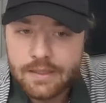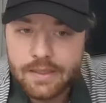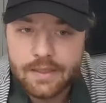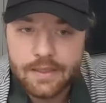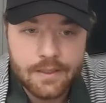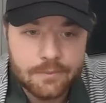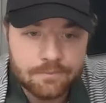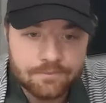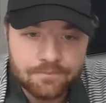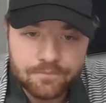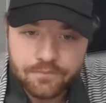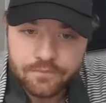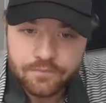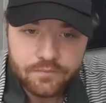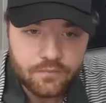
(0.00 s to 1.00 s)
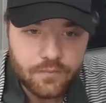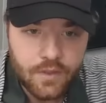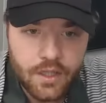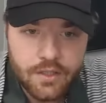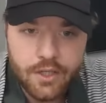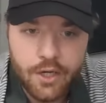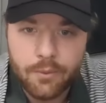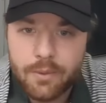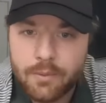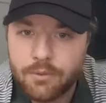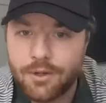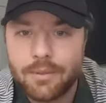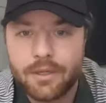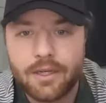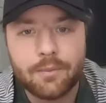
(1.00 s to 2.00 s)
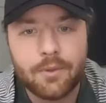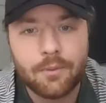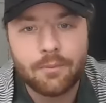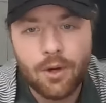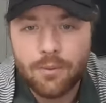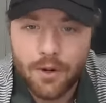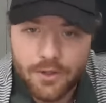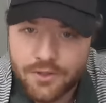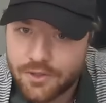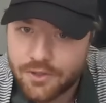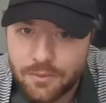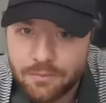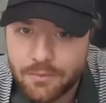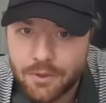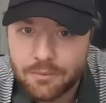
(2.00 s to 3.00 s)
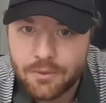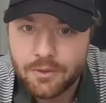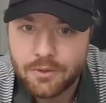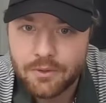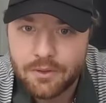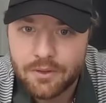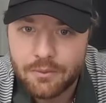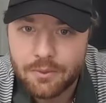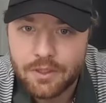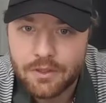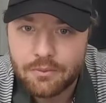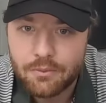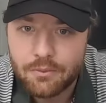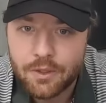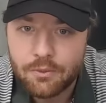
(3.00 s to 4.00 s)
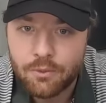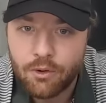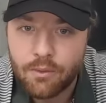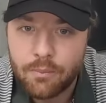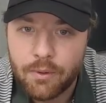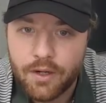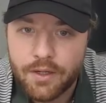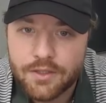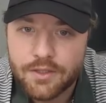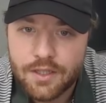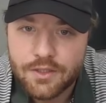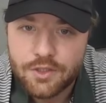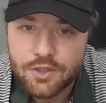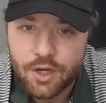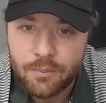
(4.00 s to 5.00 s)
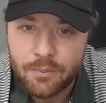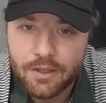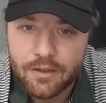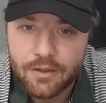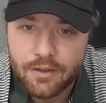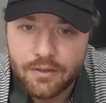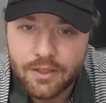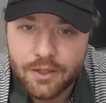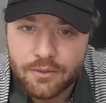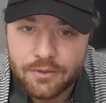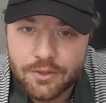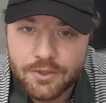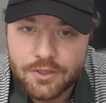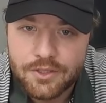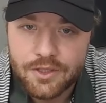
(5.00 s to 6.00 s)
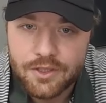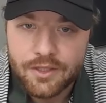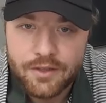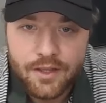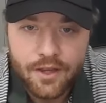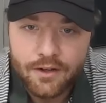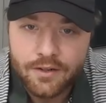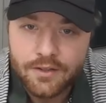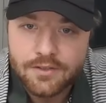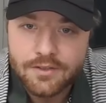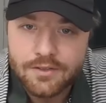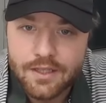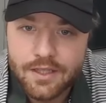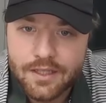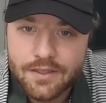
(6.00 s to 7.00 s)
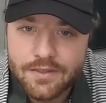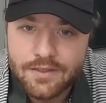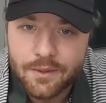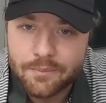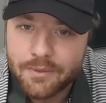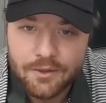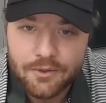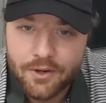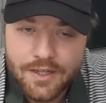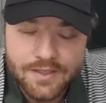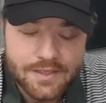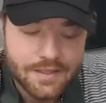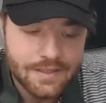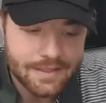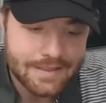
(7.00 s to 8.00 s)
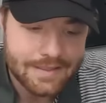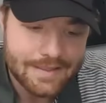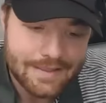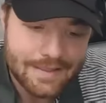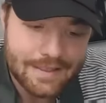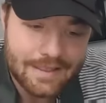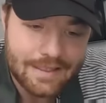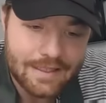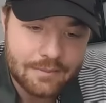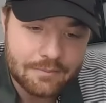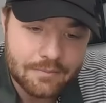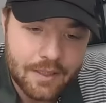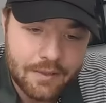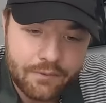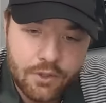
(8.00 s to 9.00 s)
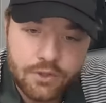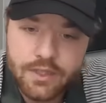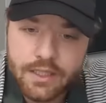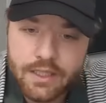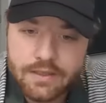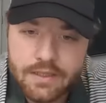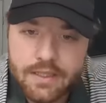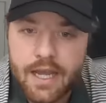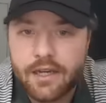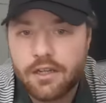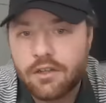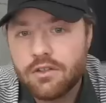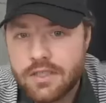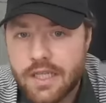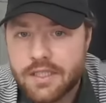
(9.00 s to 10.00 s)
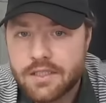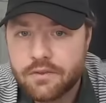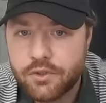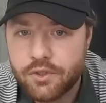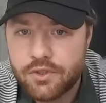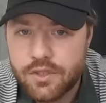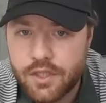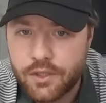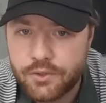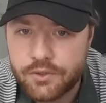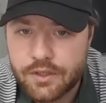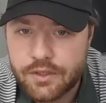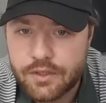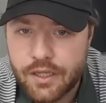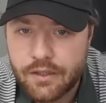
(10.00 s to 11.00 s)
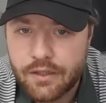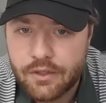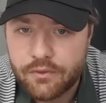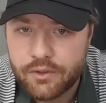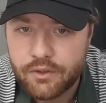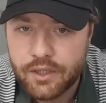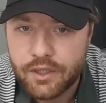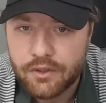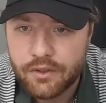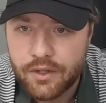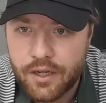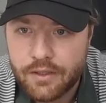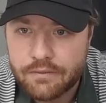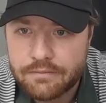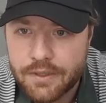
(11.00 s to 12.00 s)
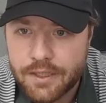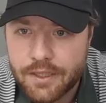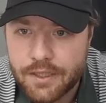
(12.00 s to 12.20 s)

people aren't picking up their ball marks. So when you roll a putt, it's jumping 2 inches into the air because it hits something crazy. It feels like it's an accurate test of your skills, and you feel like you're not